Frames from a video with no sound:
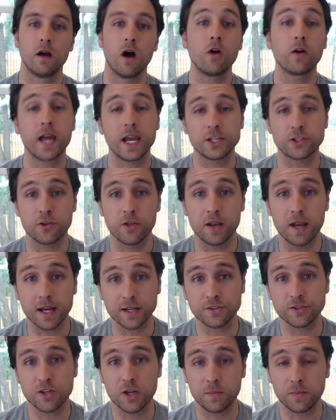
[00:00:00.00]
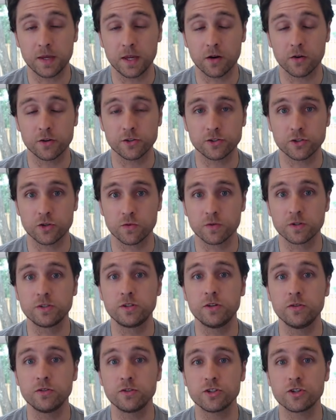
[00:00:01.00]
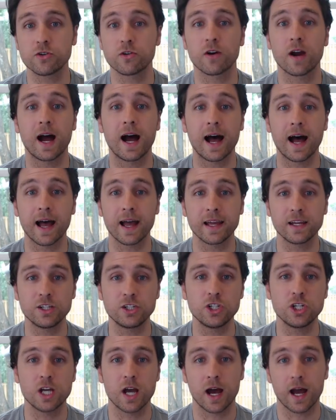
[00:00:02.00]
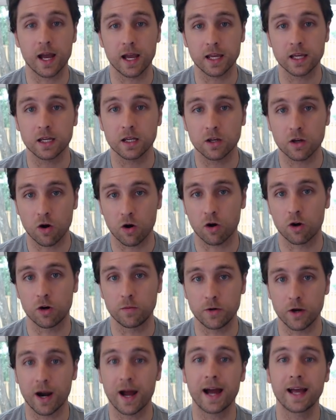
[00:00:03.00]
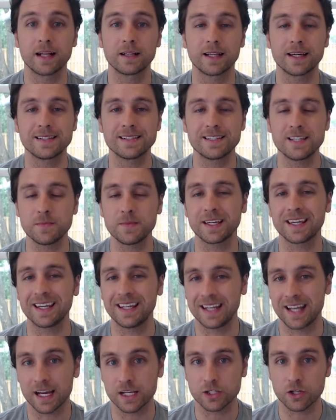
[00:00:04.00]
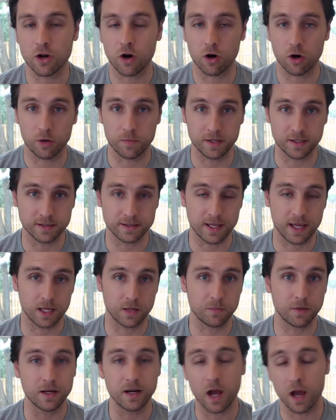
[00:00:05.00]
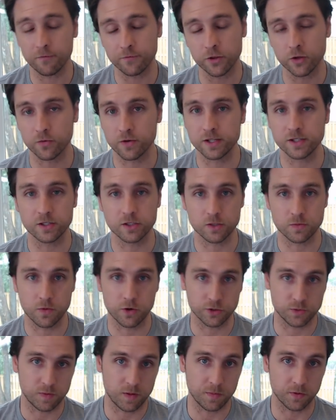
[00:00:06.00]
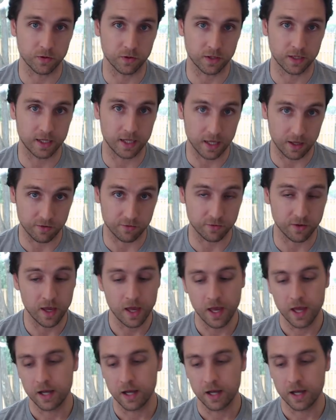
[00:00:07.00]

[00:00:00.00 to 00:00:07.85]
Okay, so the next tip here is to reduce your high GI carb, your high glycemic index carb intake, but not for the reasons most people give.